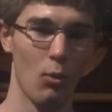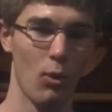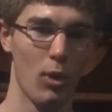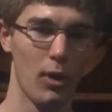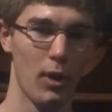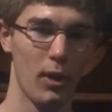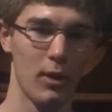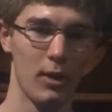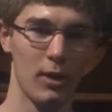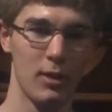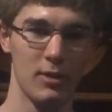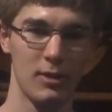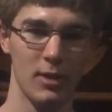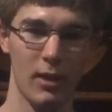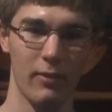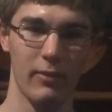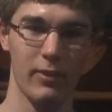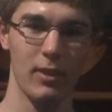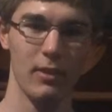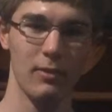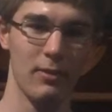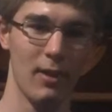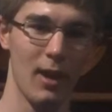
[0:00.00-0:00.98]

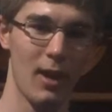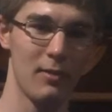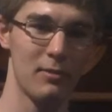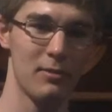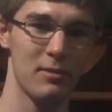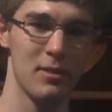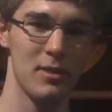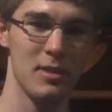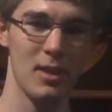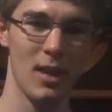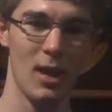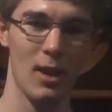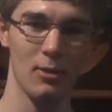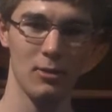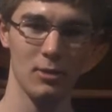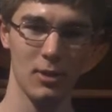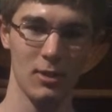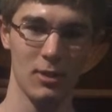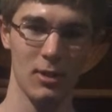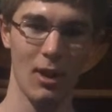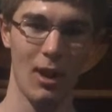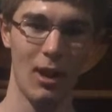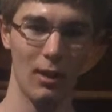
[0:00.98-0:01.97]

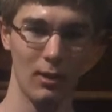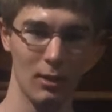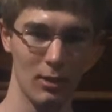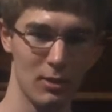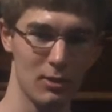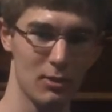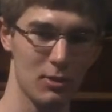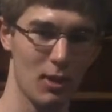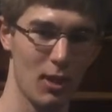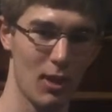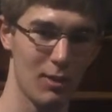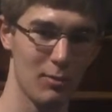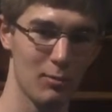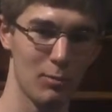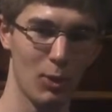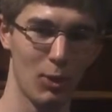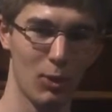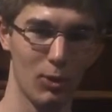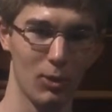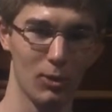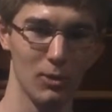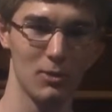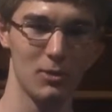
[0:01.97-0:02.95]
$175,000 on
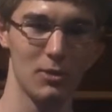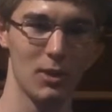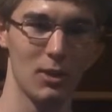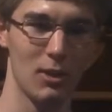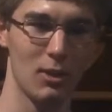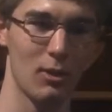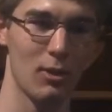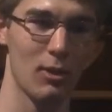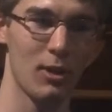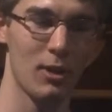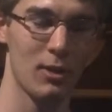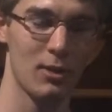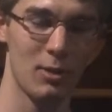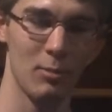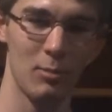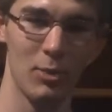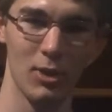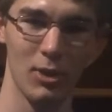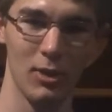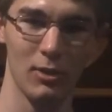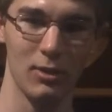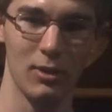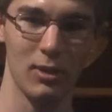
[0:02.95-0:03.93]
molds in order to
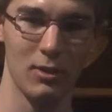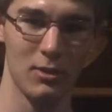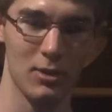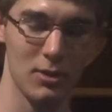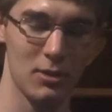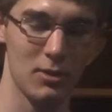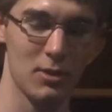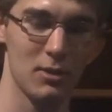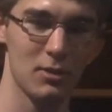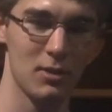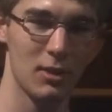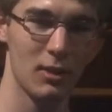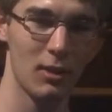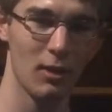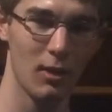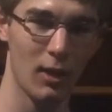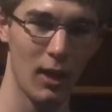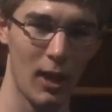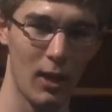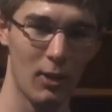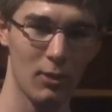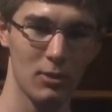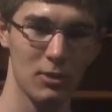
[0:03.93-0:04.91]
build just a
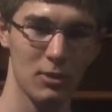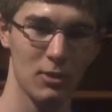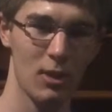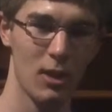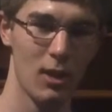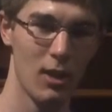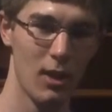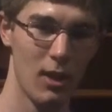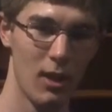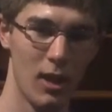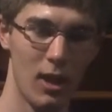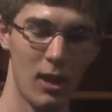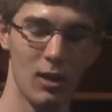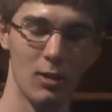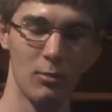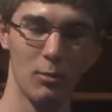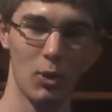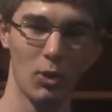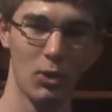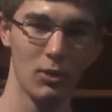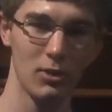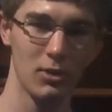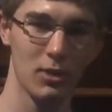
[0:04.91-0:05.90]
single house, and the
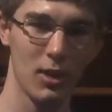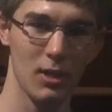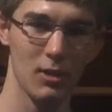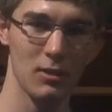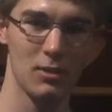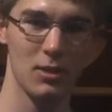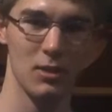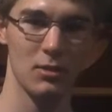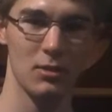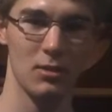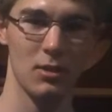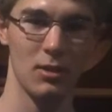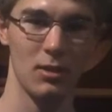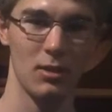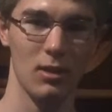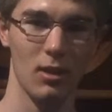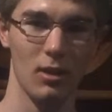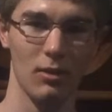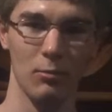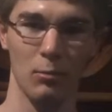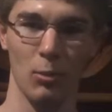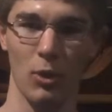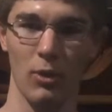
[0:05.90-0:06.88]
molds consisted
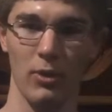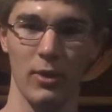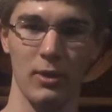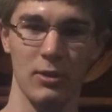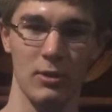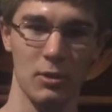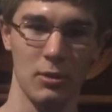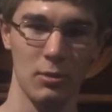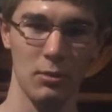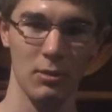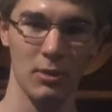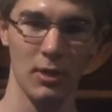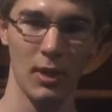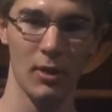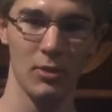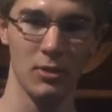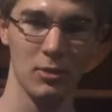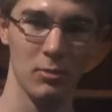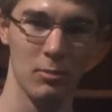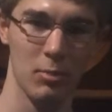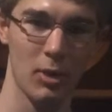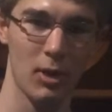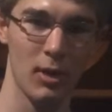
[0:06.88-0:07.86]
of more than
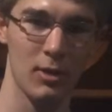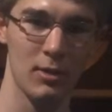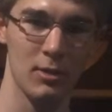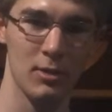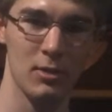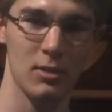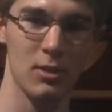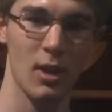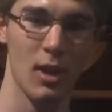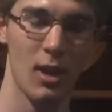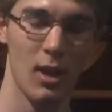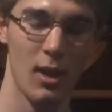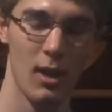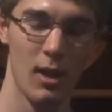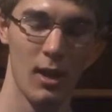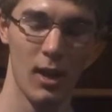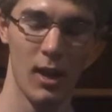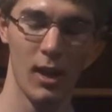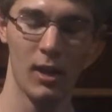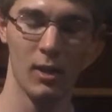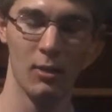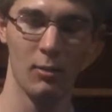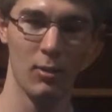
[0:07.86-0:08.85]
2,000 parts,
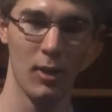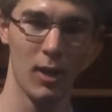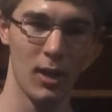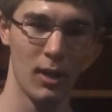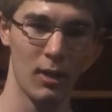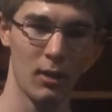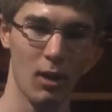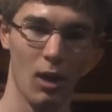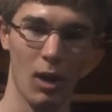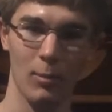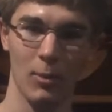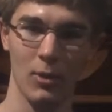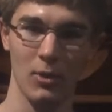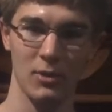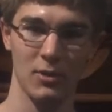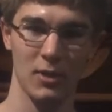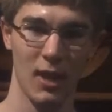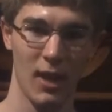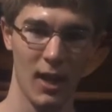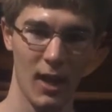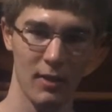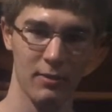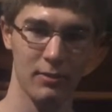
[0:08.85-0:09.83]
and it weighed
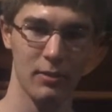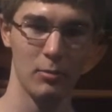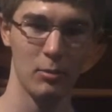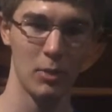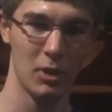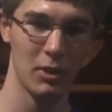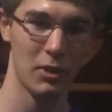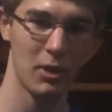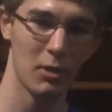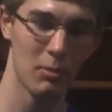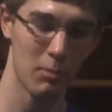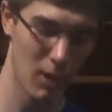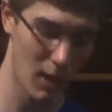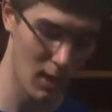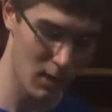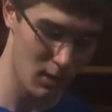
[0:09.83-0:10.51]
almost 500,000